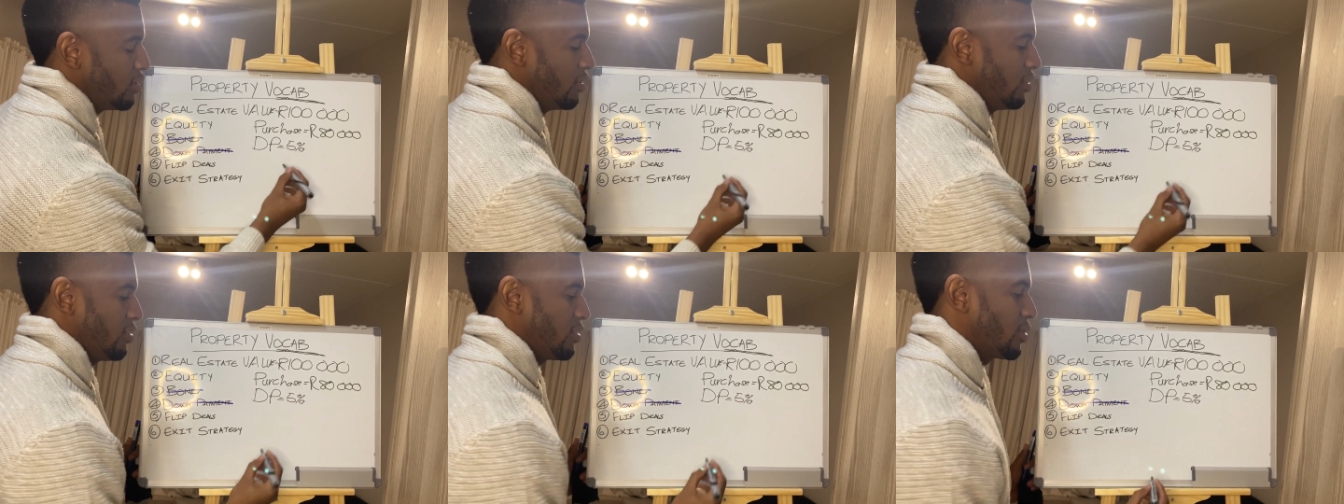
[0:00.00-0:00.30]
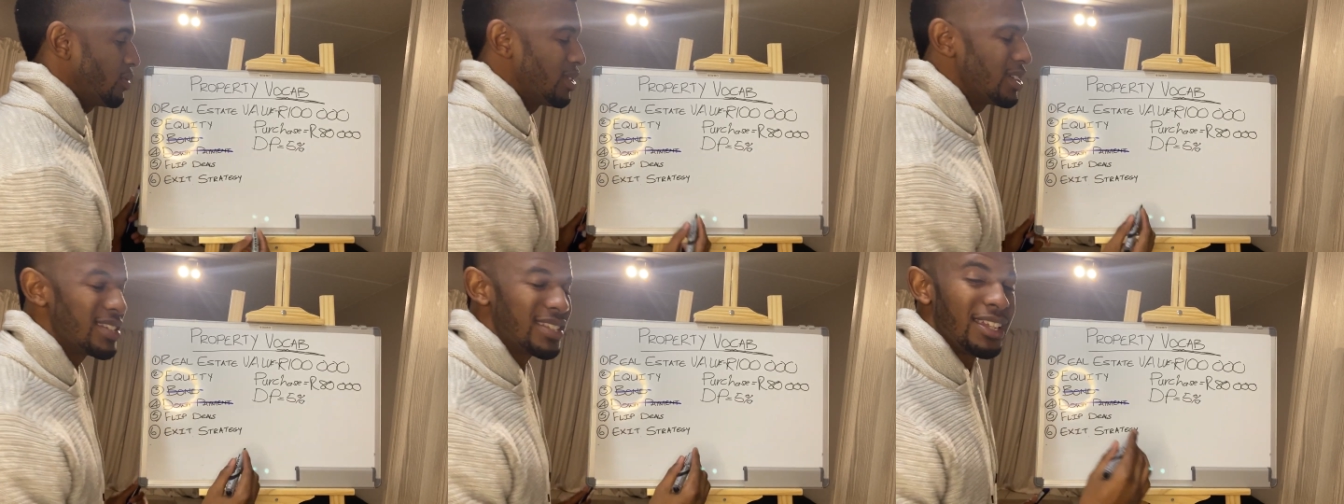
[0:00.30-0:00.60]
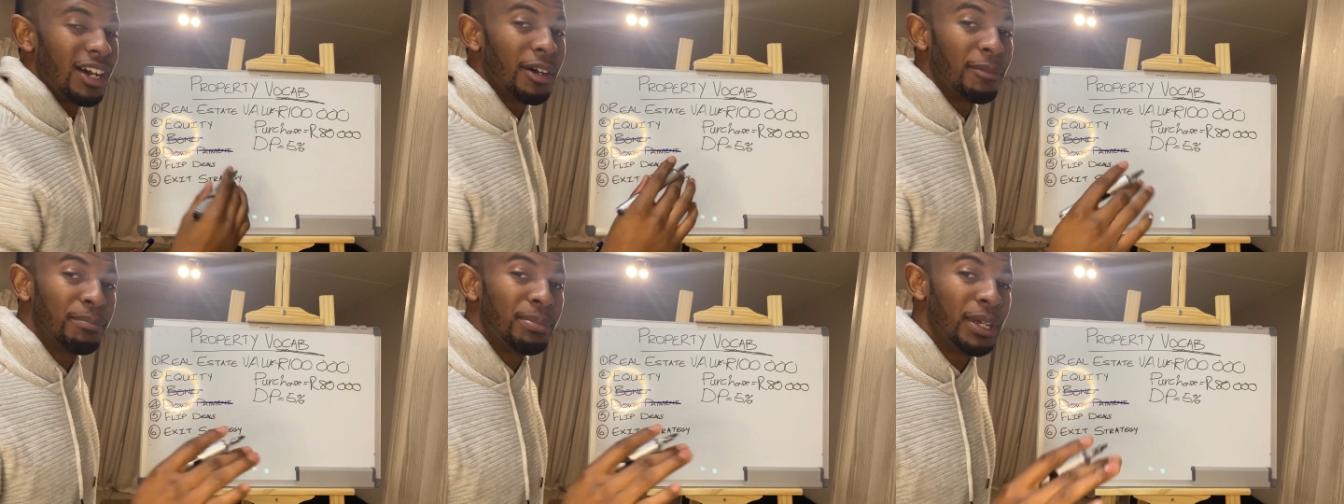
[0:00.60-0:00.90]
So this
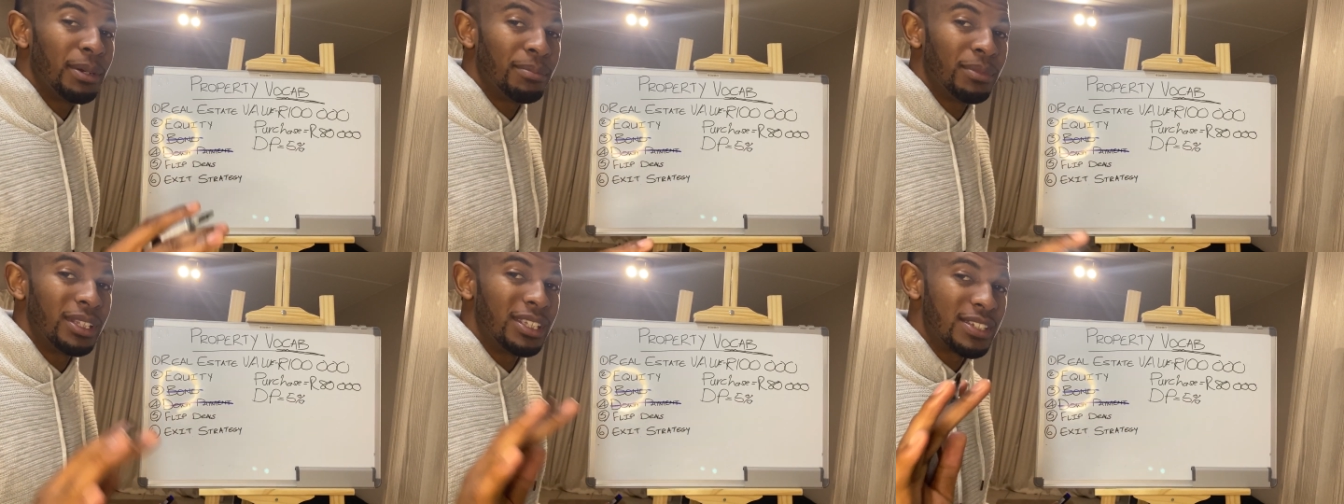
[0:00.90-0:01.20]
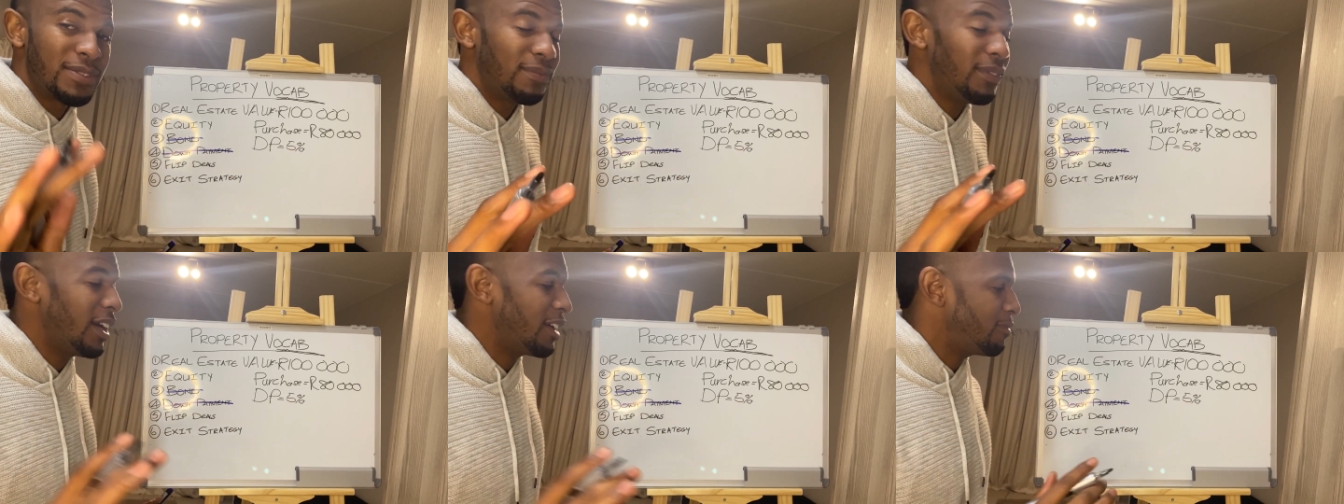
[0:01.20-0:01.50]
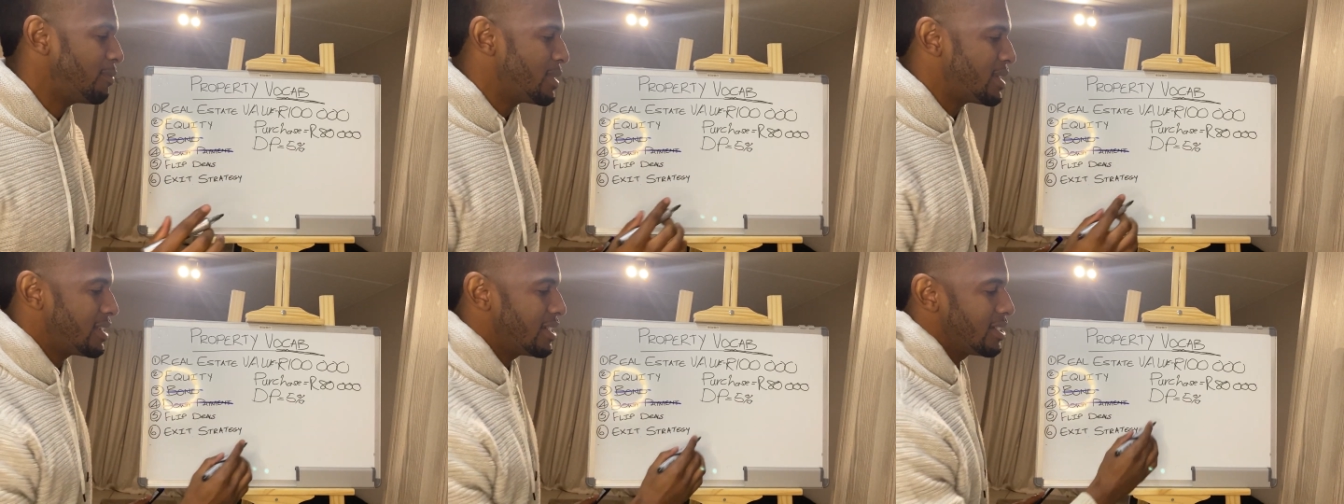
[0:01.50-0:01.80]
down payment is
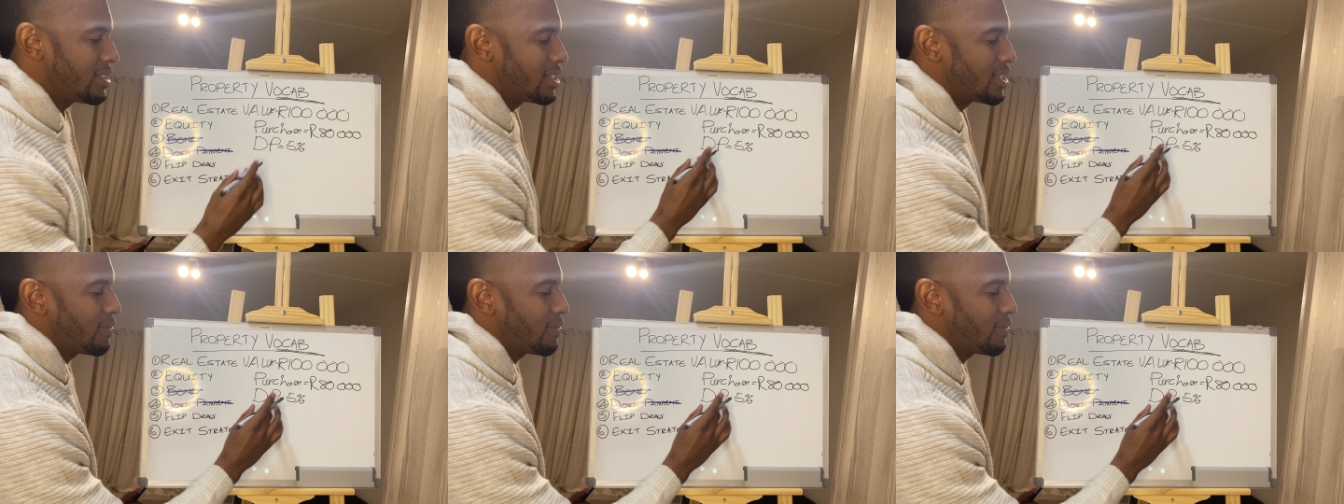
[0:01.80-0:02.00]
5%.